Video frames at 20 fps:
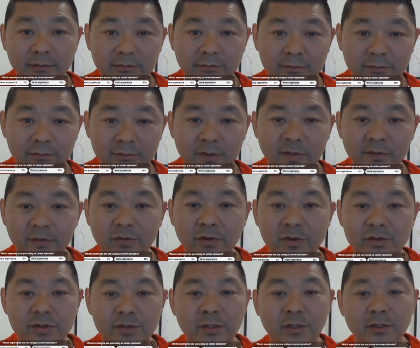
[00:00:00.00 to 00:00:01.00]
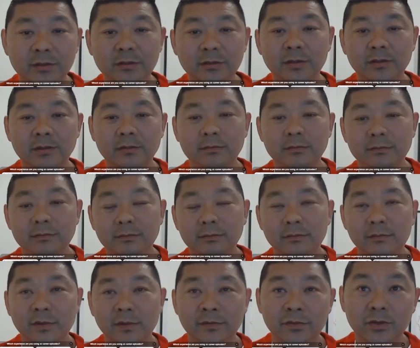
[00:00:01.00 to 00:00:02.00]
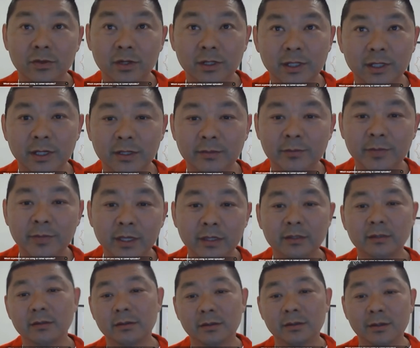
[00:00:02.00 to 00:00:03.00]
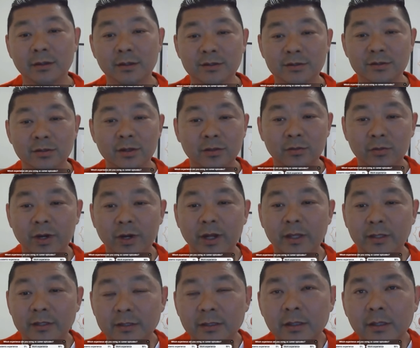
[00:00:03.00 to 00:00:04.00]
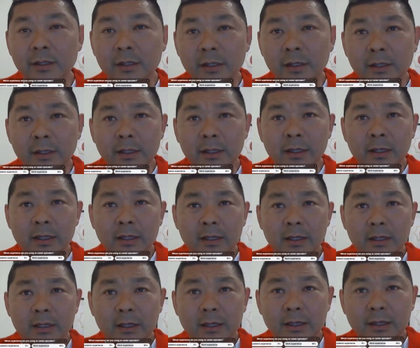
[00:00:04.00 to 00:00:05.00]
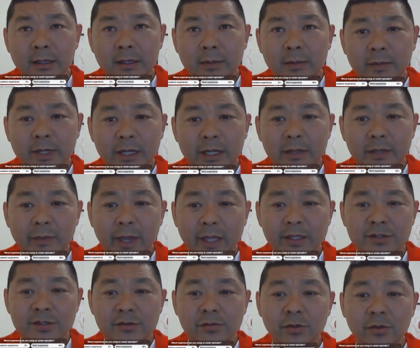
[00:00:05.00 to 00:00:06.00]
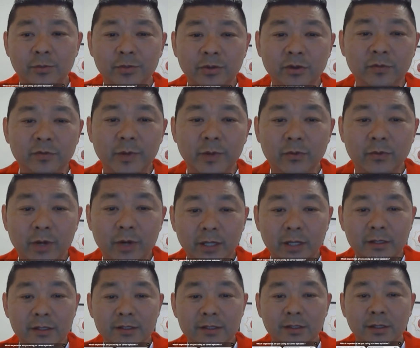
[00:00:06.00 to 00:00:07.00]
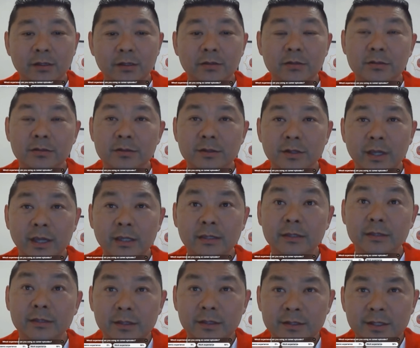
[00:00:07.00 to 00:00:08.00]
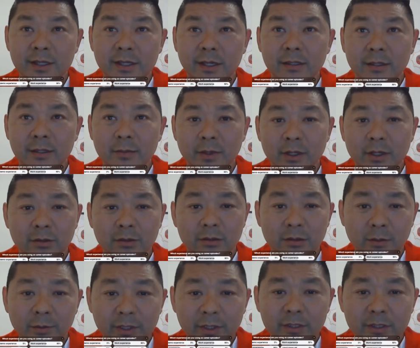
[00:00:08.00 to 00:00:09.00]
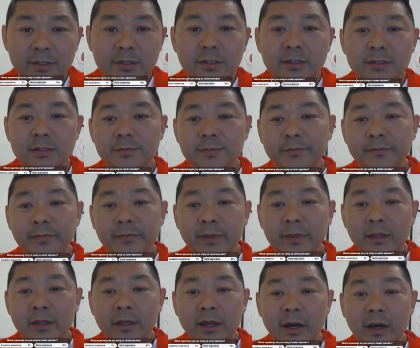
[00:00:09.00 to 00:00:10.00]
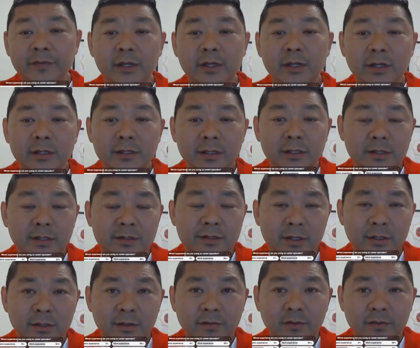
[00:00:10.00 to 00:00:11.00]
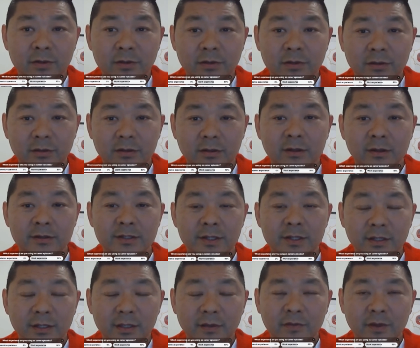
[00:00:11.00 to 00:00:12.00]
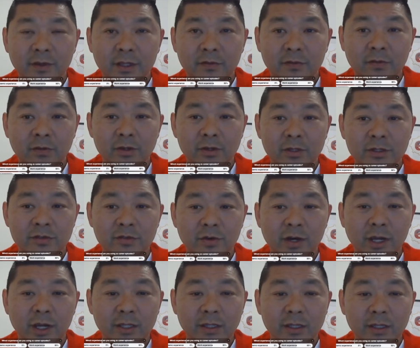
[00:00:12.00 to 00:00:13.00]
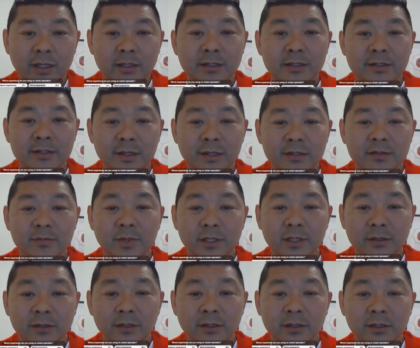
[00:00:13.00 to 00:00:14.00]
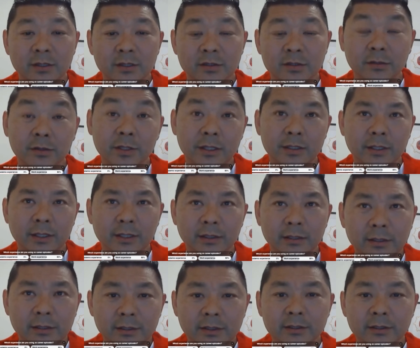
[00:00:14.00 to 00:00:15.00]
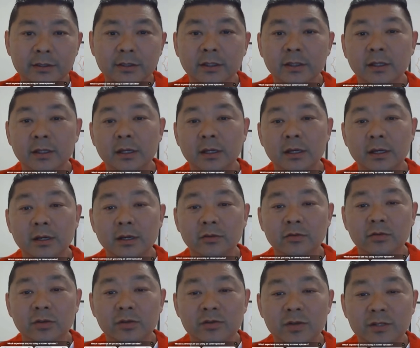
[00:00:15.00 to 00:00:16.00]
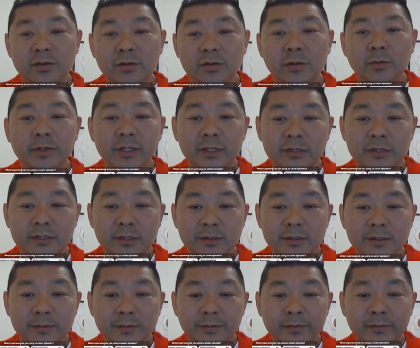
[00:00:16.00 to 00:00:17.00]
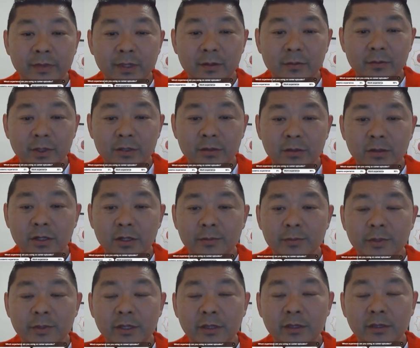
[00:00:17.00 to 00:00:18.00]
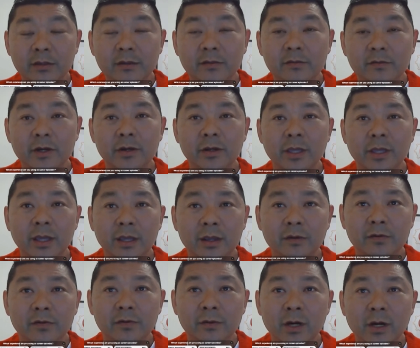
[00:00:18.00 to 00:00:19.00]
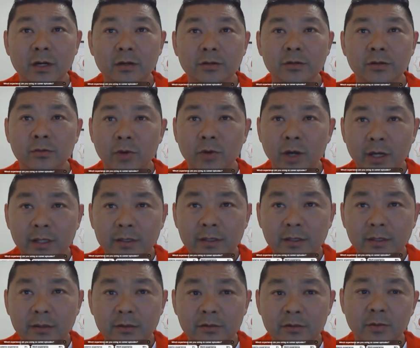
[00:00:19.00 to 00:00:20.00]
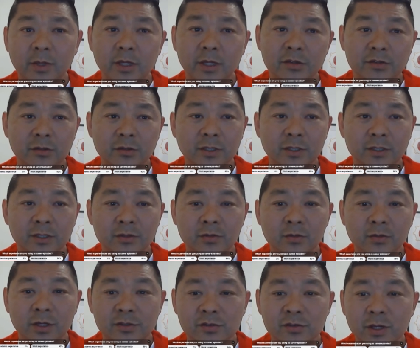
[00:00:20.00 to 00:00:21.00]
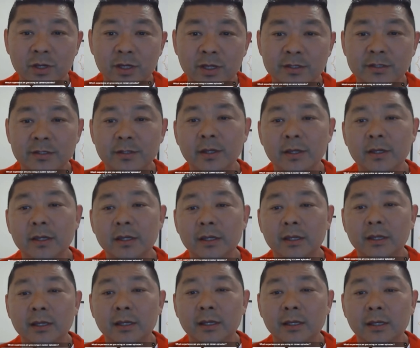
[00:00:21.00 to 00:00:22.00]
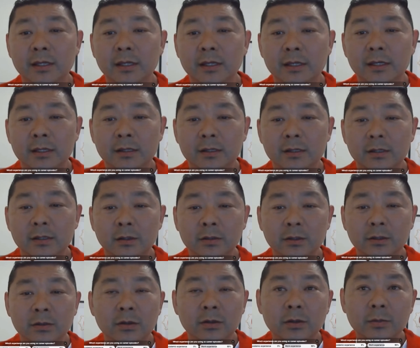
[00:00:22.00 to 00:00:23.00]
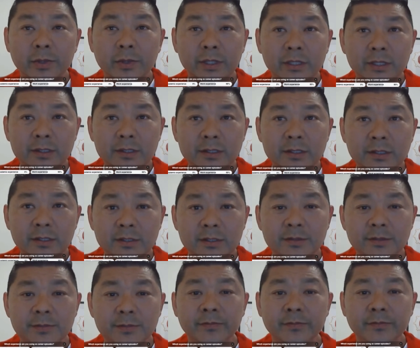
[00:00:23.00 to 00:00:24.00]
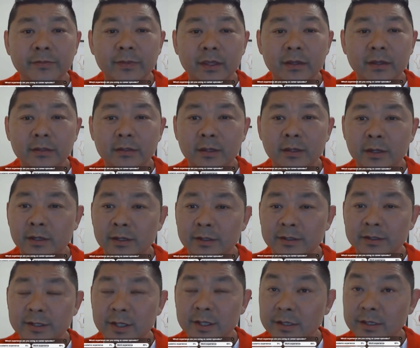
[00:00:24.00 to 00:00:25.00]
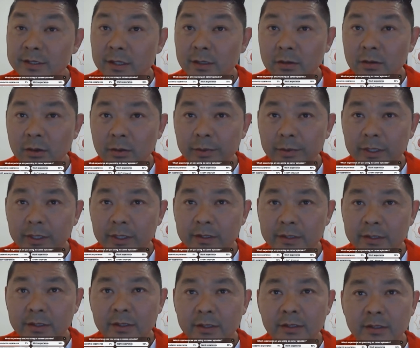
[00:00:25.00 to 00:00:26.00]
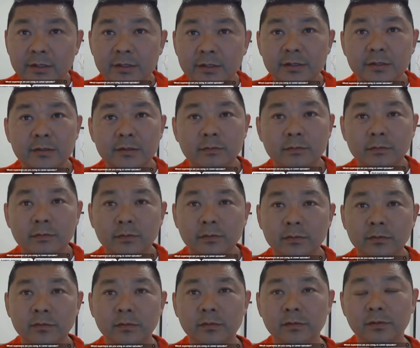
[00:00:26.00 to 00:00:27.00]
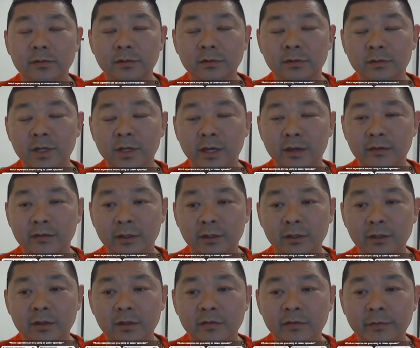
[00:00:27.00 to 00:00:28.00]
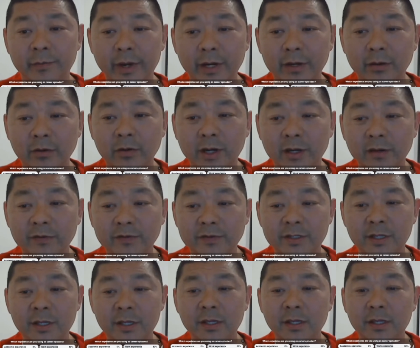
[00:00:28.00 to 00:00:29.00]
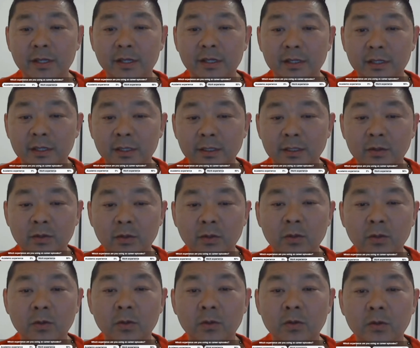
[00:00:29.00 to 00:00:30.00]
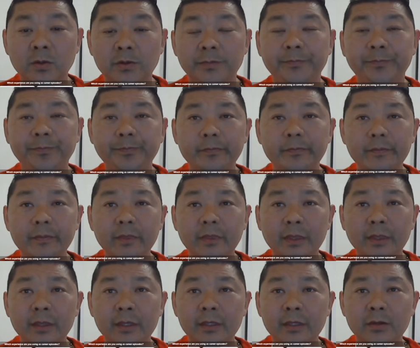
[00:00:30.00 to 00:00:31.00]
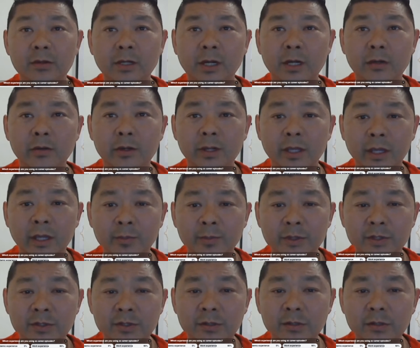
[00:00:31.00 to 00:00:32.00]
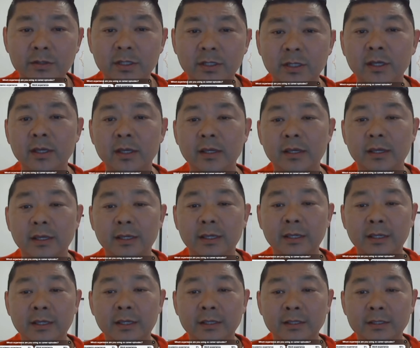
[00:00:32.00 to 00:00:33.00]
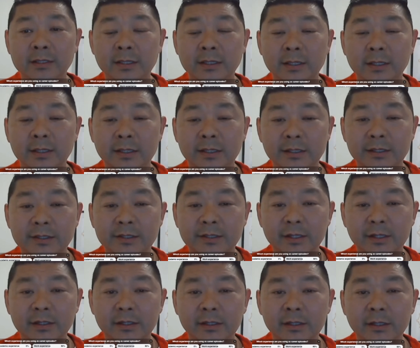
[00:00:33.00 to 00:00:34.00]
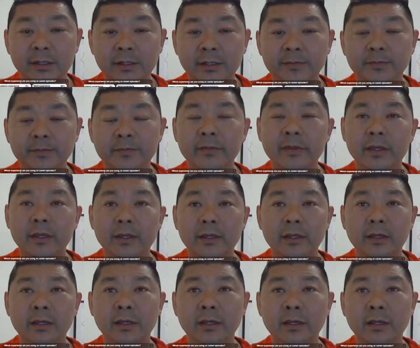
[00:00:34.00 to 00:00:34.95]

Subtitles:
but unfortunately not. If you are like me, it's not great. But I managed to improve my writing skills and understand about competencies after I did a certificate for training and assessment. So then I learned how to address competencies. But you've got to be very careful how you write it to make sure that you address all the competencies. There are 16 competencies. You have a lot of paragraphs in your career episode, and certainly